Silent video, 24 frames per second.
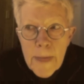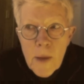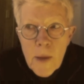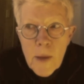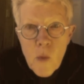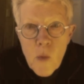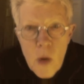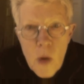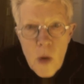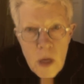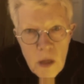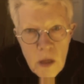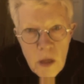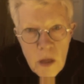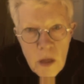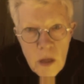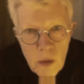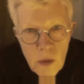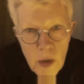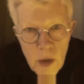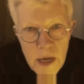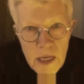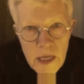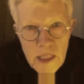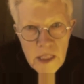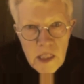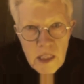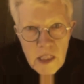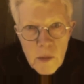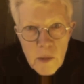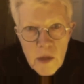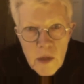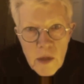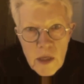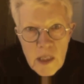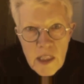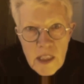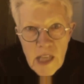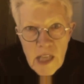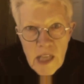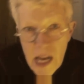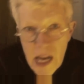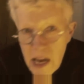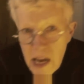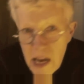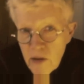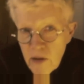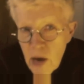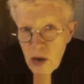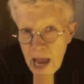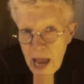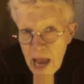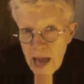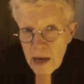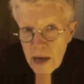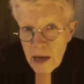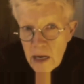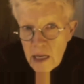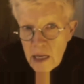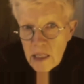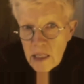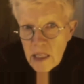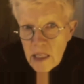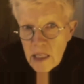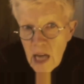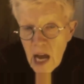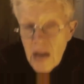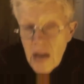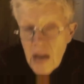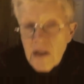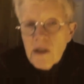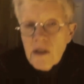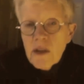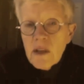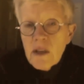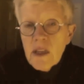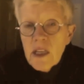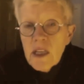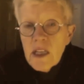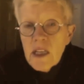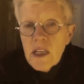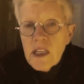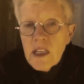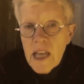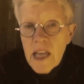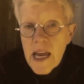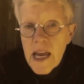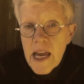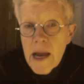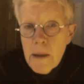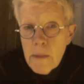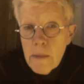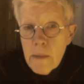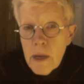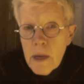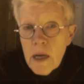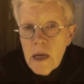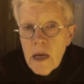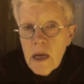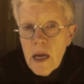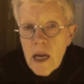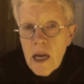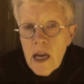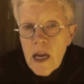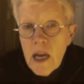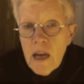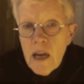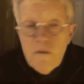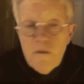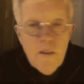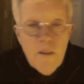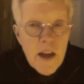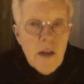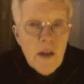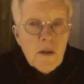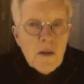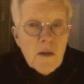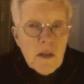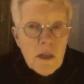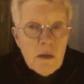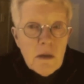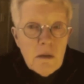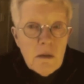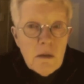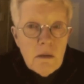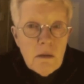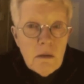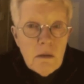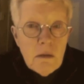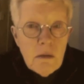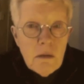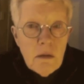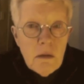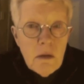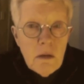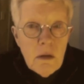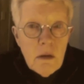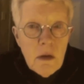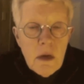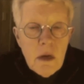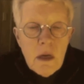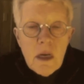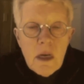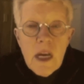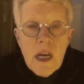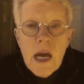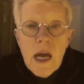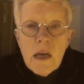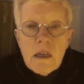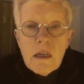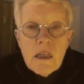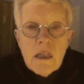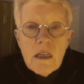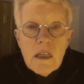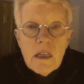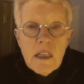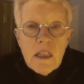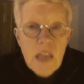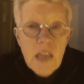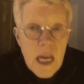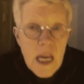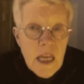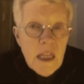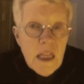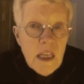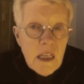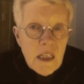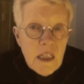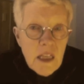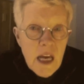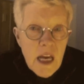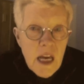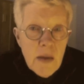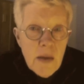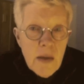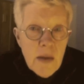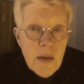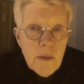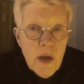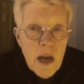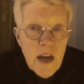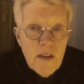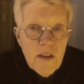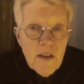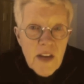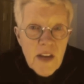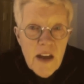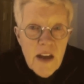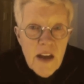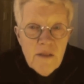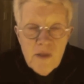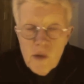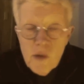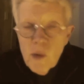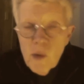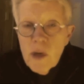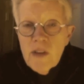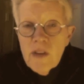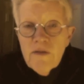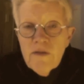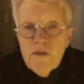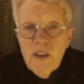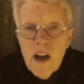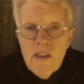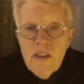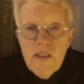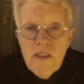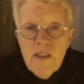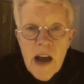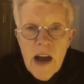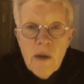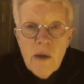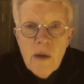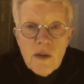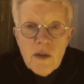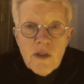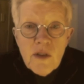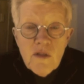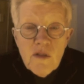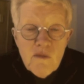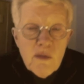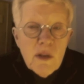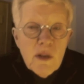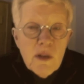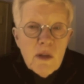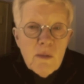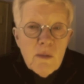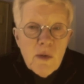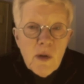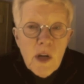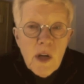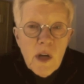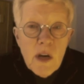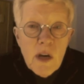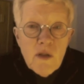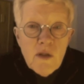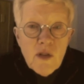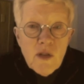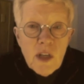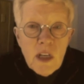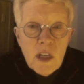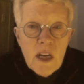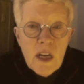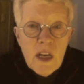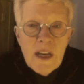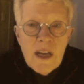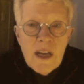one of the greatest experiences I ever had is I took the exam and failed it. Now, to take the exam, you have to have 25 hours of billable coaching.